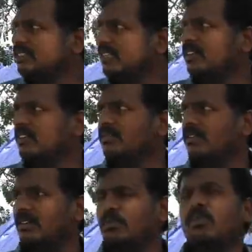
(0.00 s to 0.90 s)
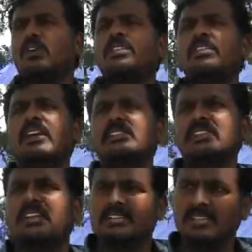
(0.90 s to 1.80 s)
select what next
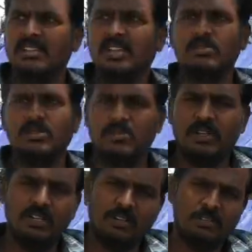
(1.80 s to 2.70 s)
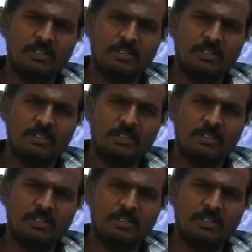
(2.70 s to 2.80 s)
generation you have to do and all.